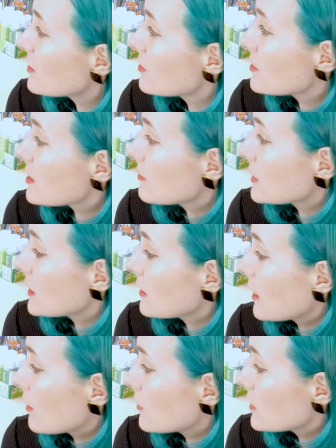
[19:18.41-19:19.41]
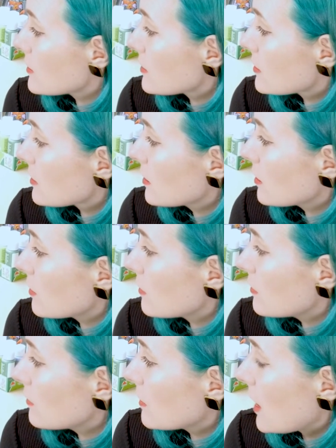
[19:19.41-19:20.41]
to do something that was, you
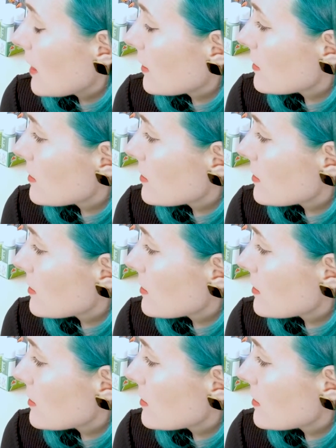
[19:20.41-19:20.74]
know, highly